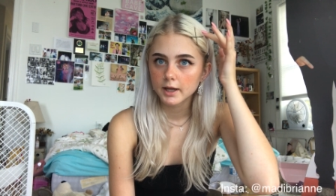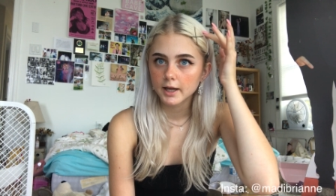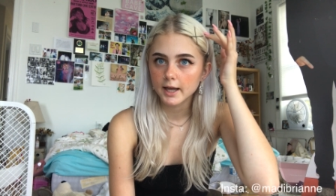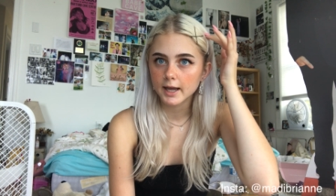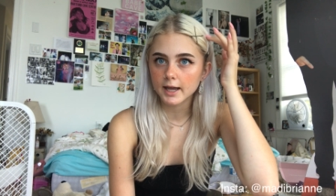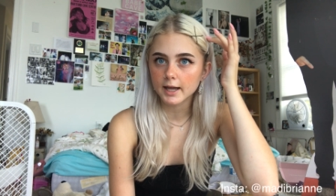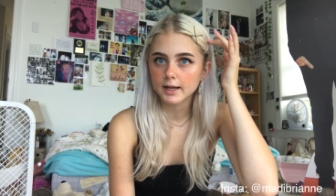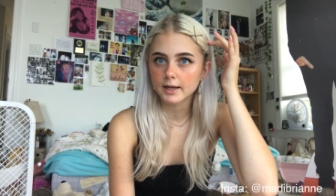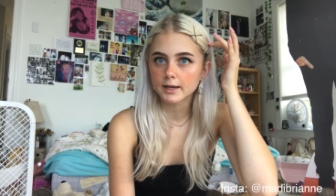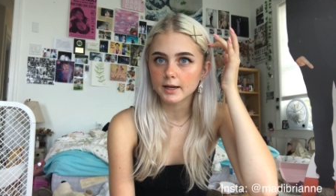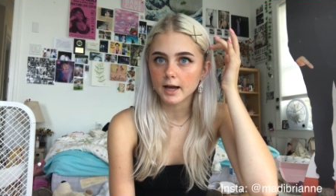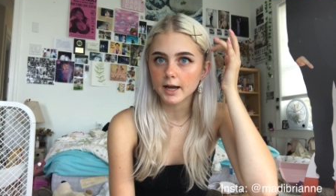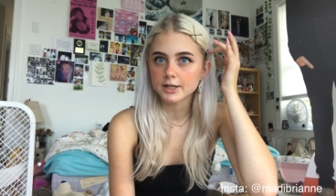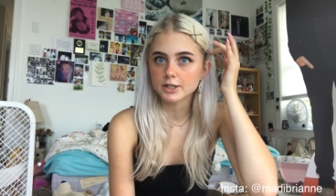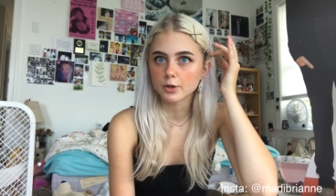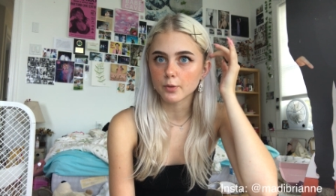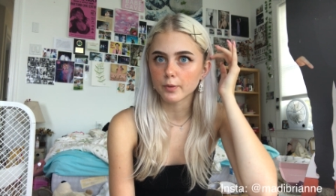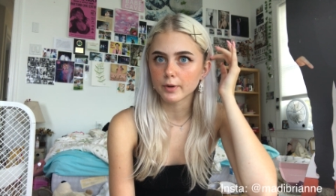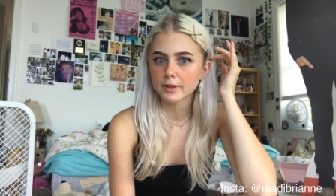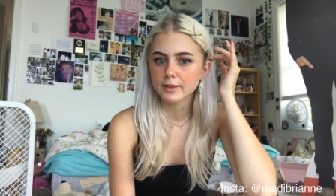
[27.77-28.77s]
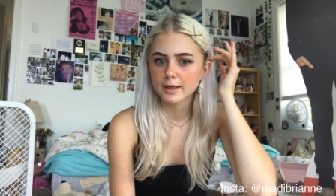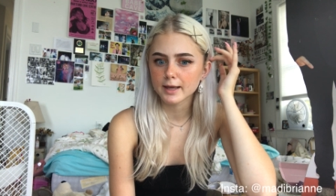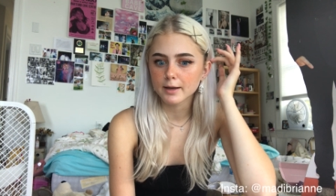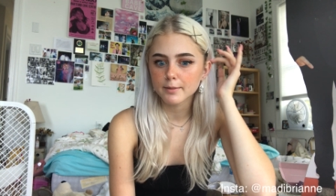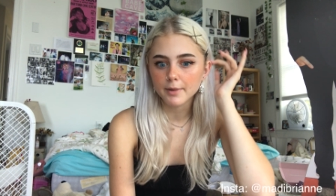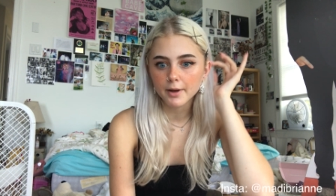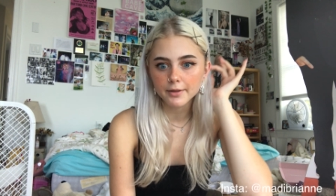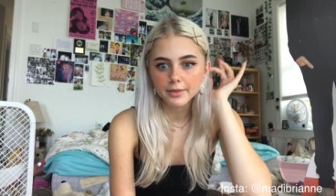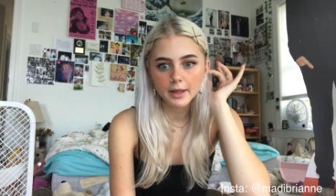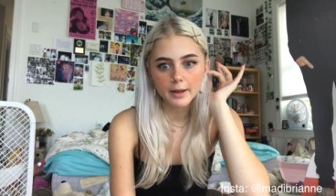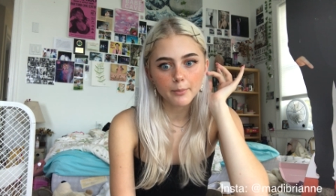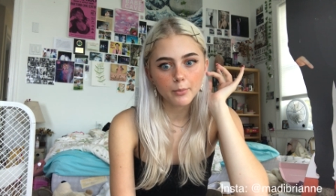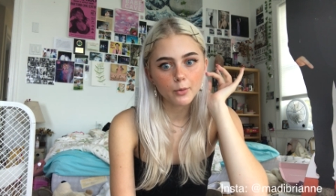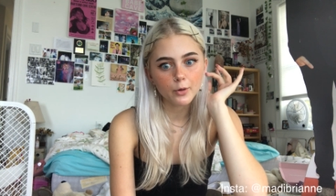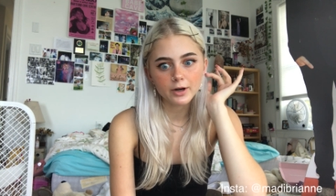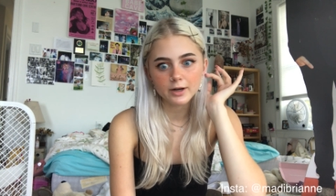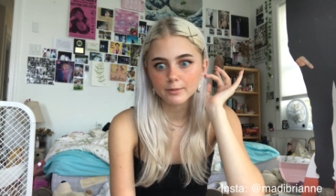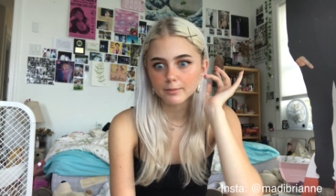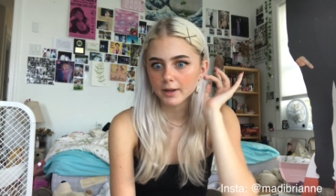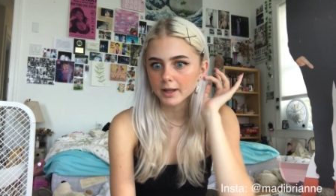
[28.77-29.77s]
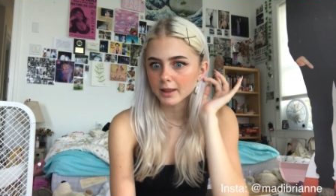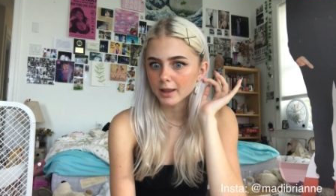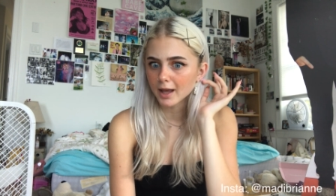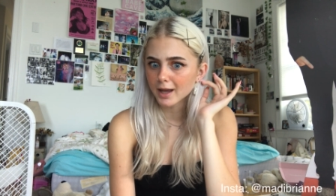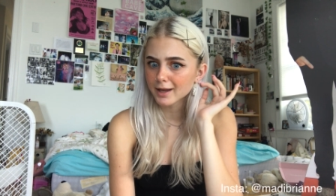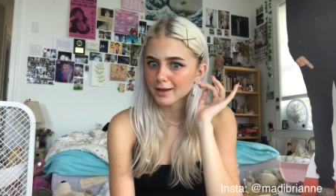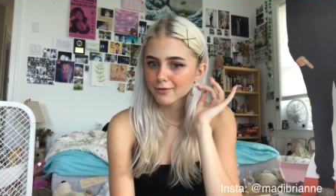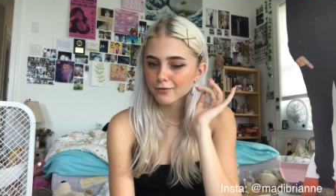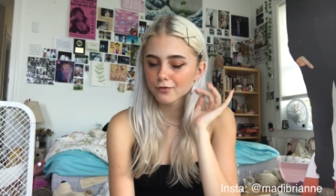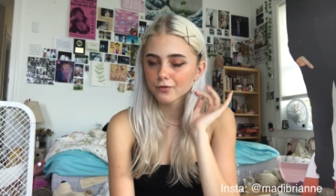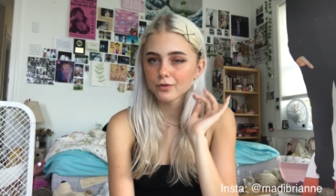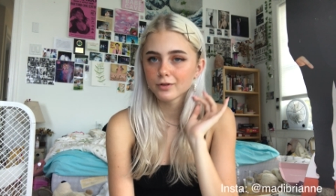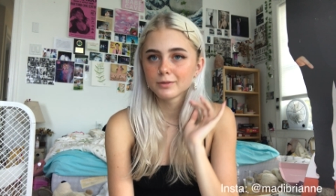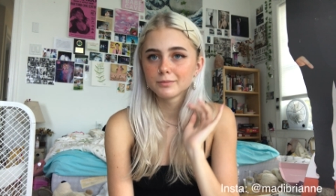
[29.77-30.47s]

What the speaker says: And I don't want to think about that point in my life.